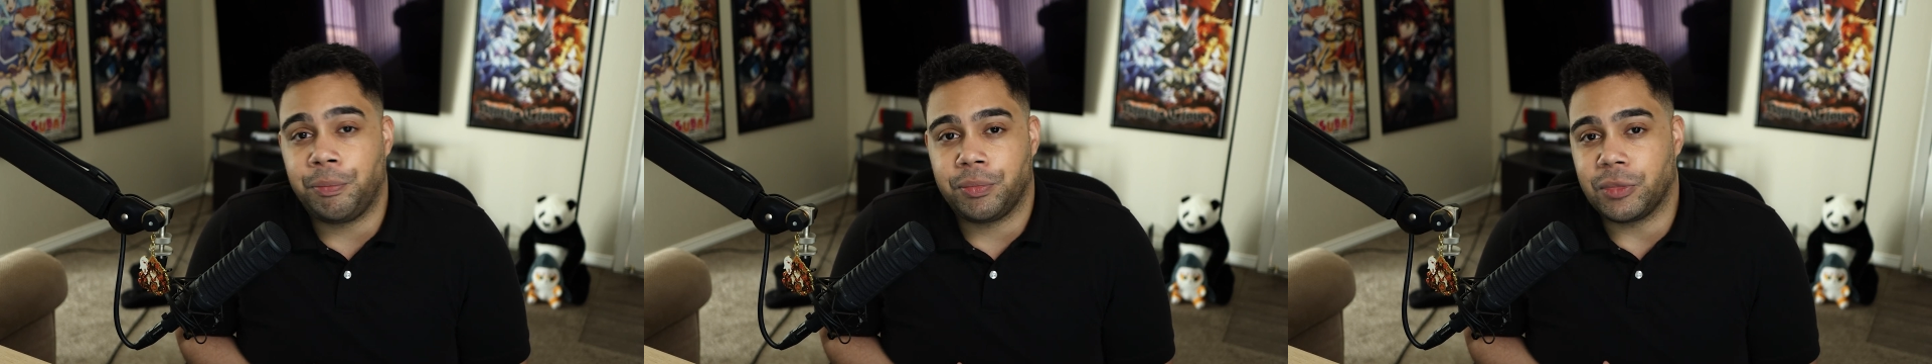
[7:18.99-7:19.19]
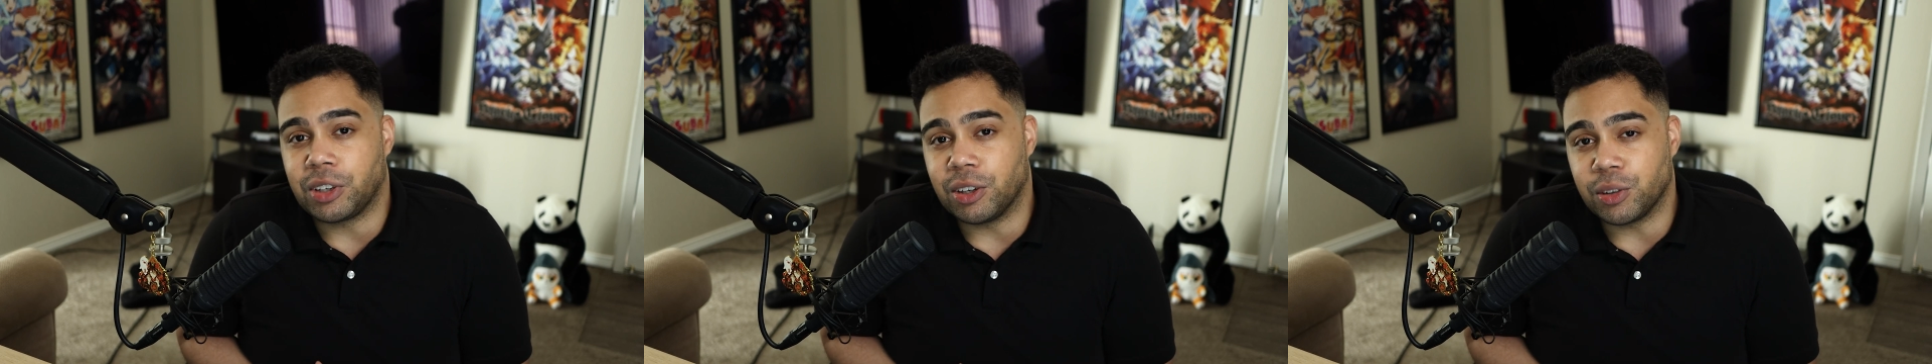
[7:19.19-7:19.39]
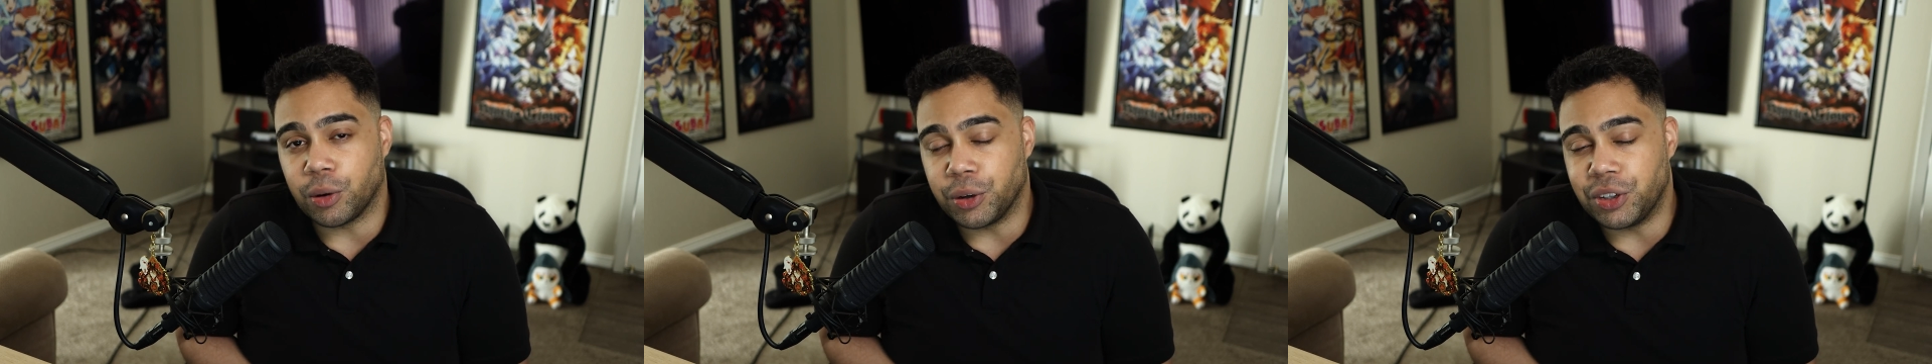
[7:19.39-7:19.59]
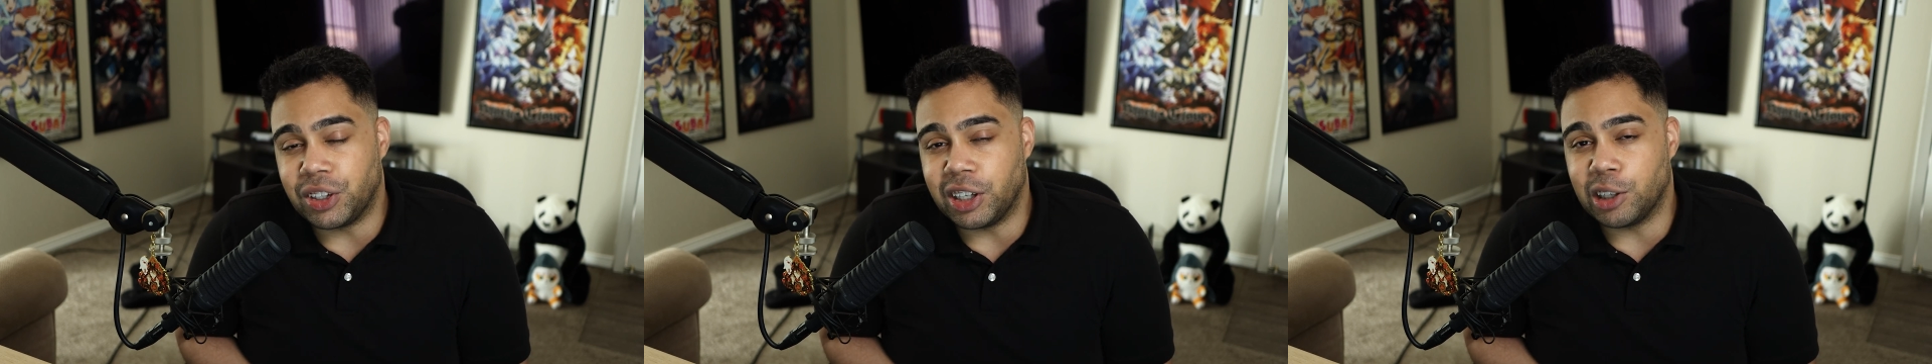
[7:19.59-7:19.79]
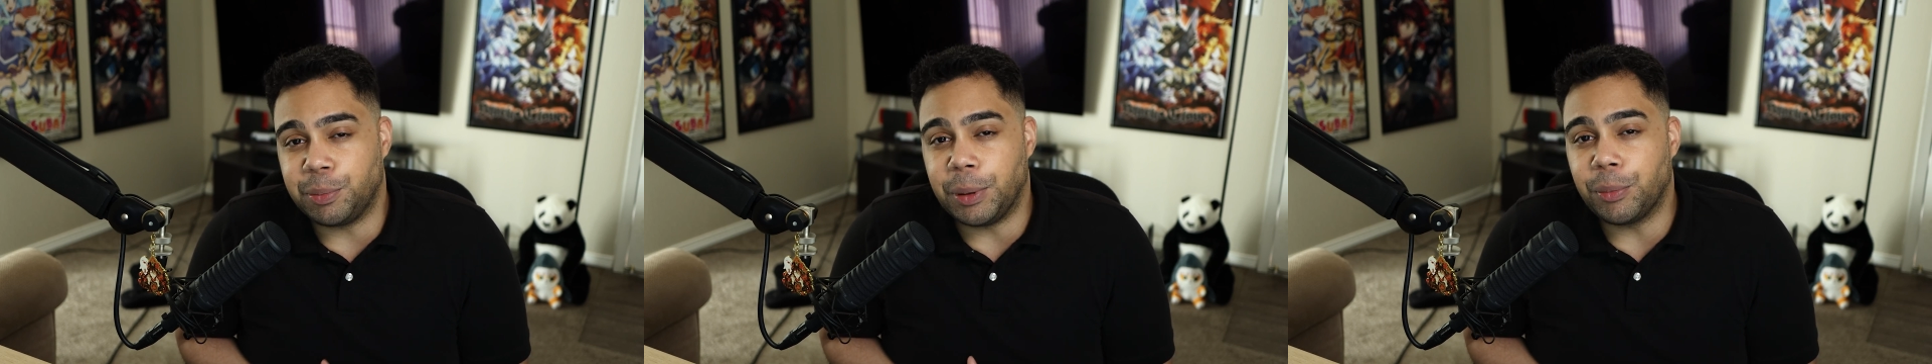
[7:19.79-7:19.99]
Because all you
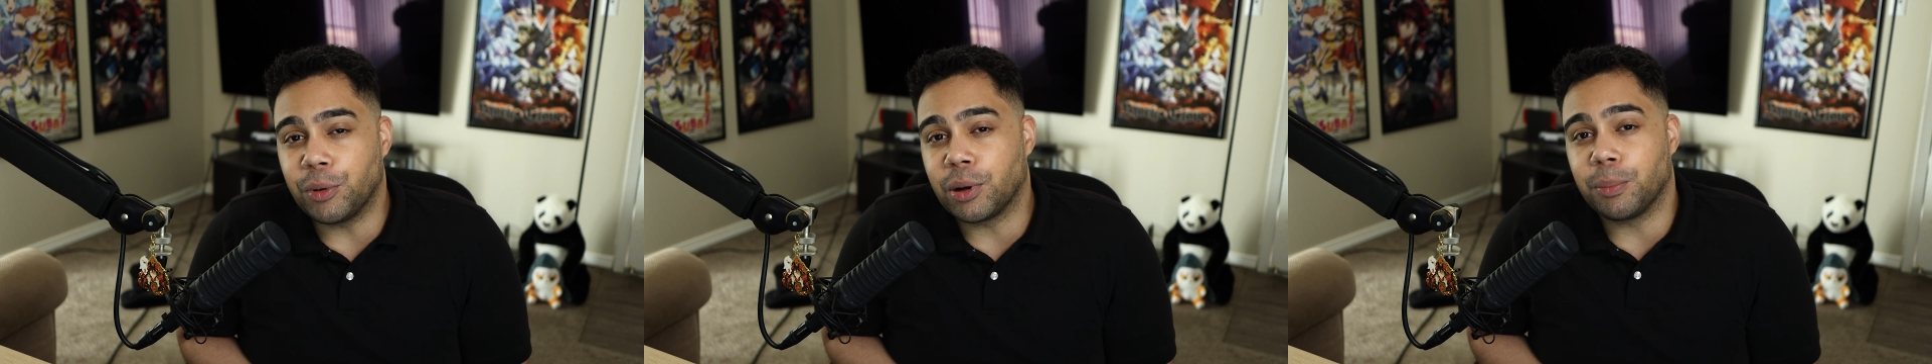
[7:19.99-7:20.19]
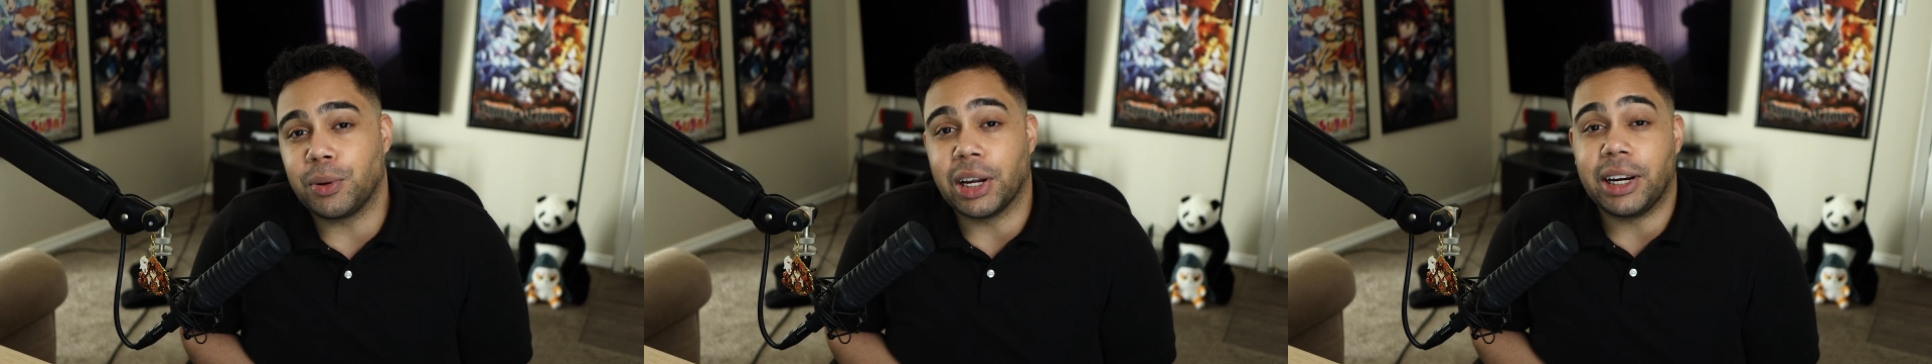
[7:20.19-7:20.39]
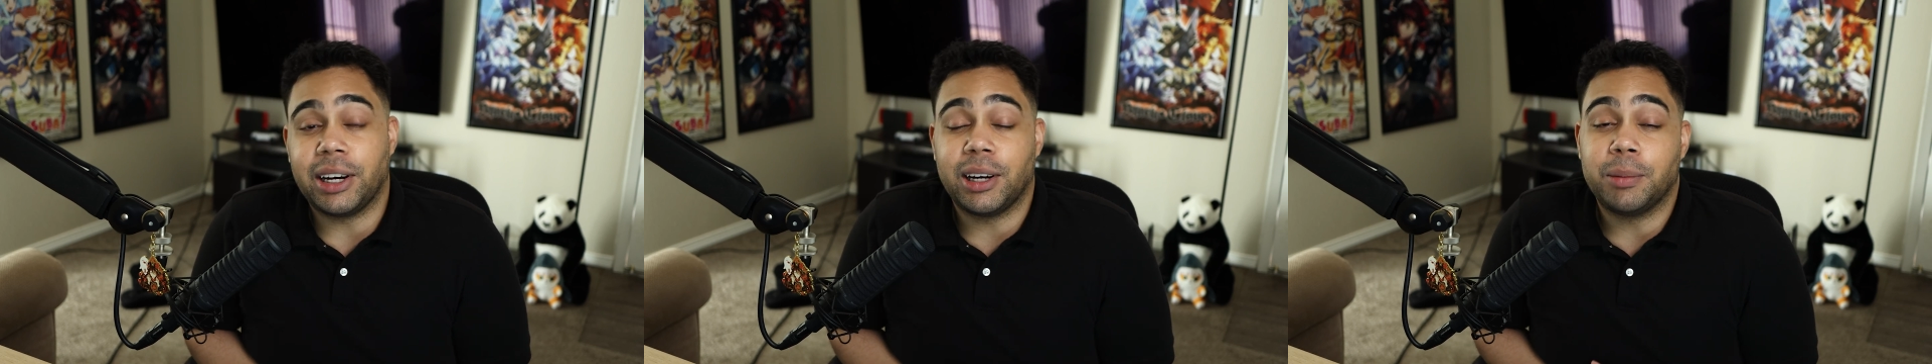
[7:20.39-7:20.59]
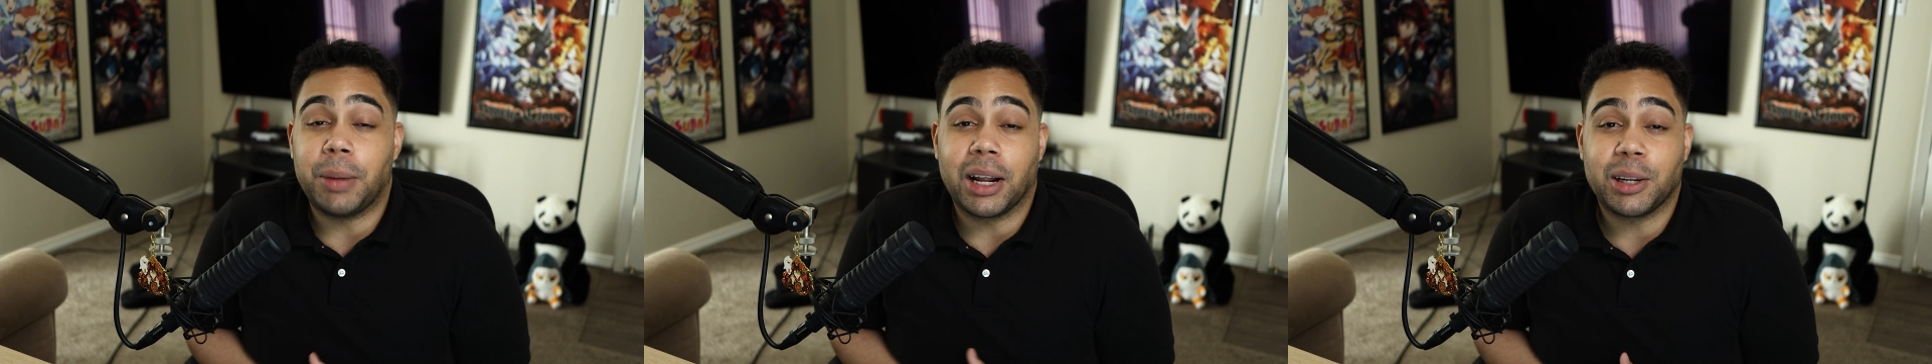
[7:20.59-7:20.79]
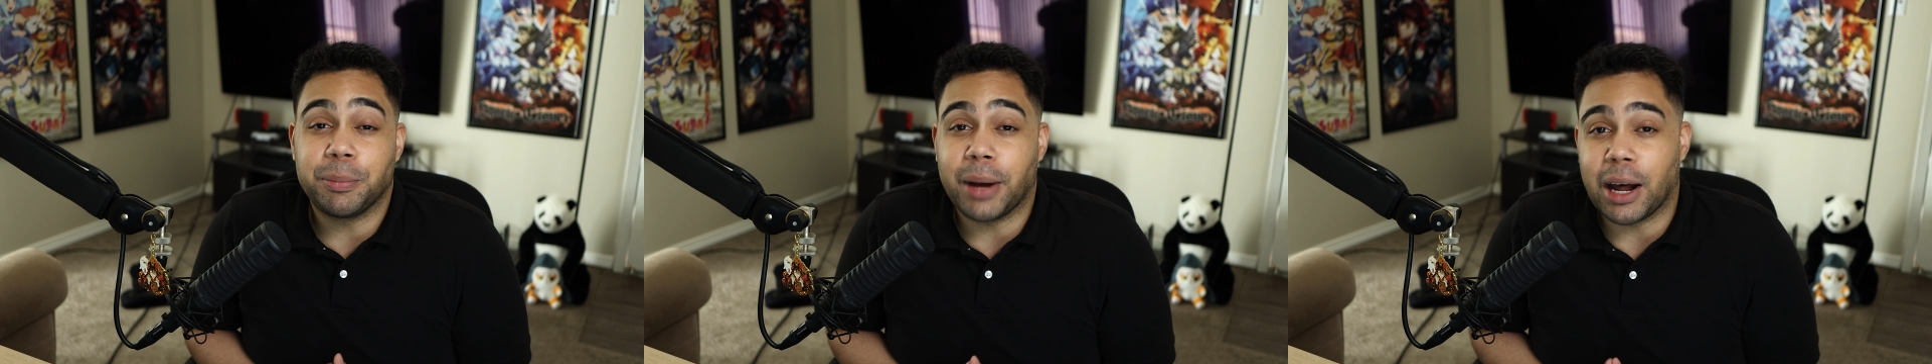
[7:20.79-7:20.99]
see is people complaining
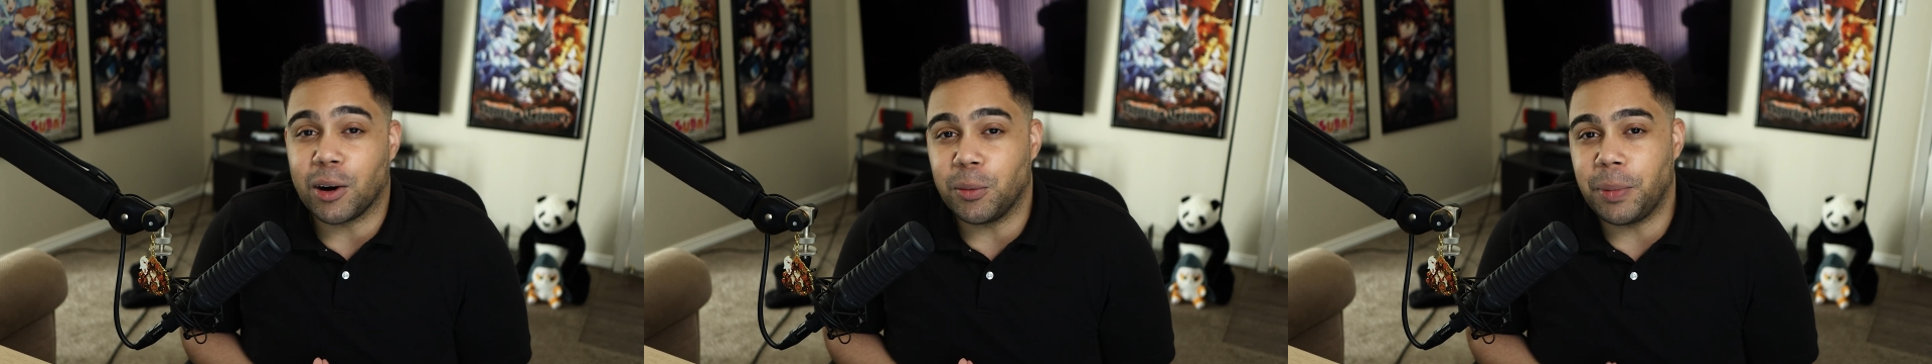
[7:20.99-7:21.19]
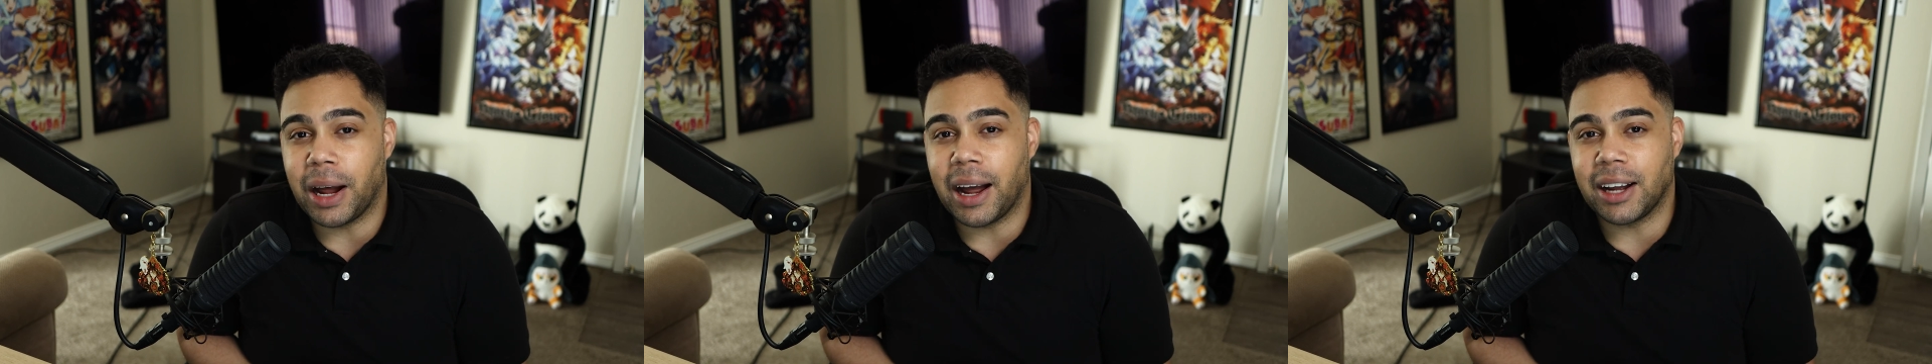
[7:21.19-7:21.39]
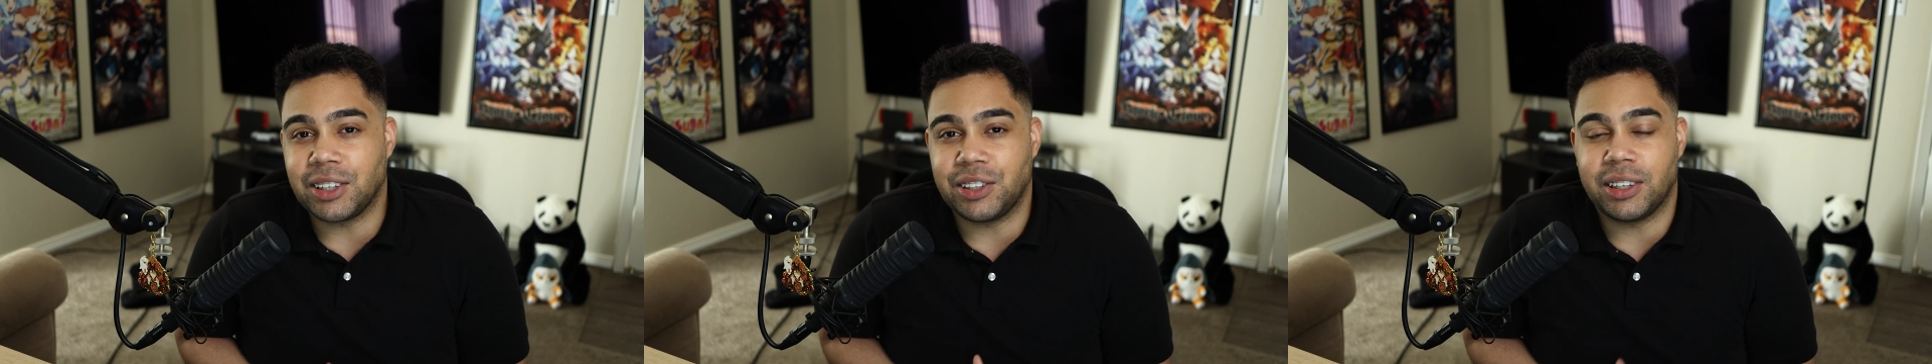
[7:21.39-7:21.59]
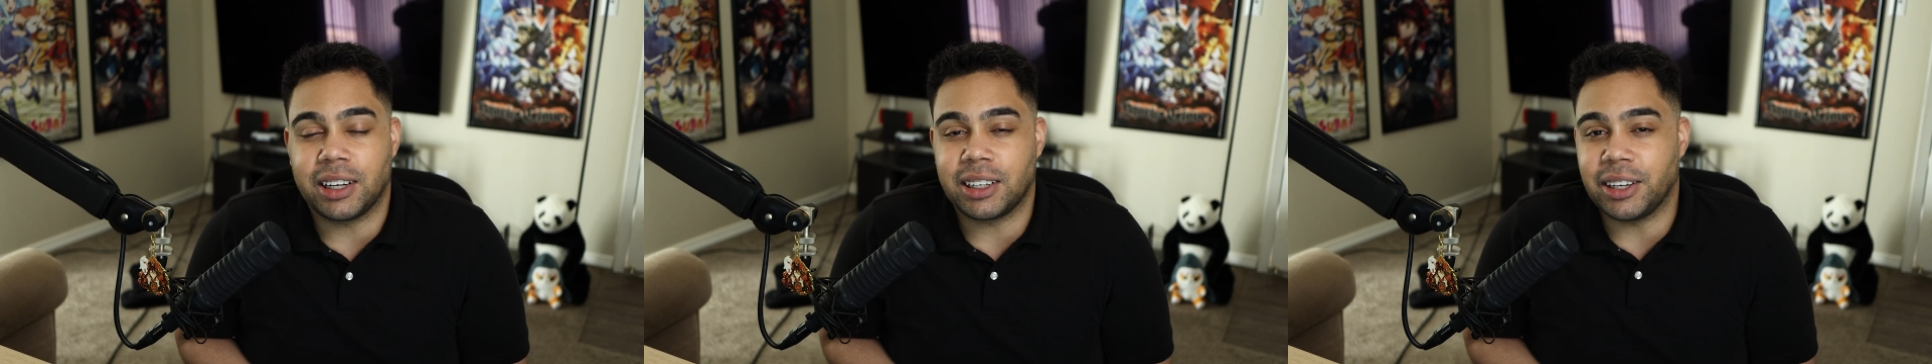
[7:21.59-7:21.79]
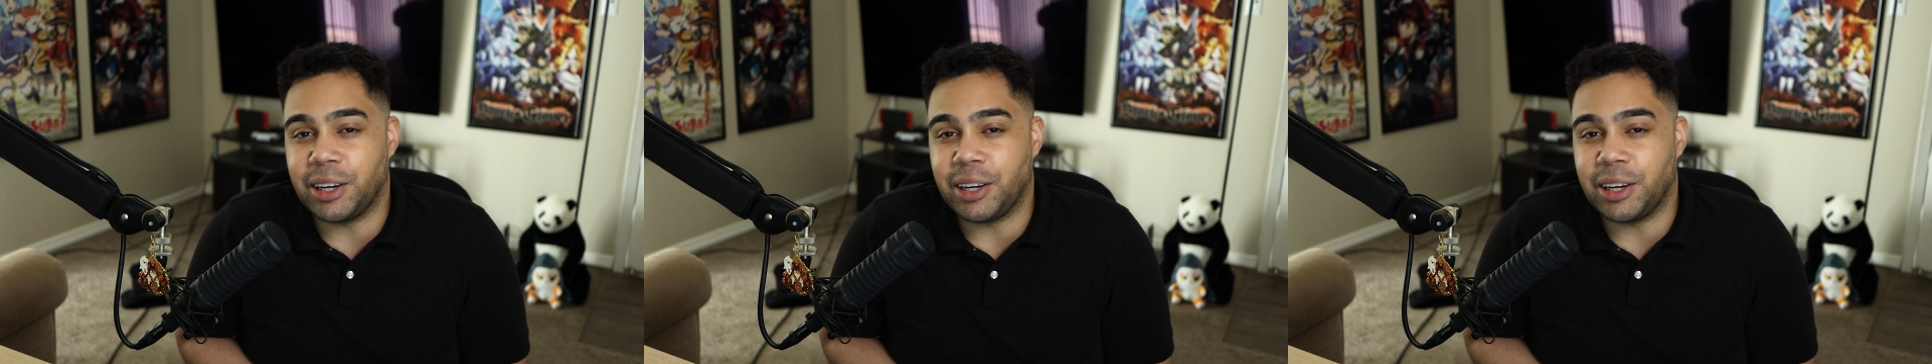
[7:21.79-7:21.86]
about the battle pass and that the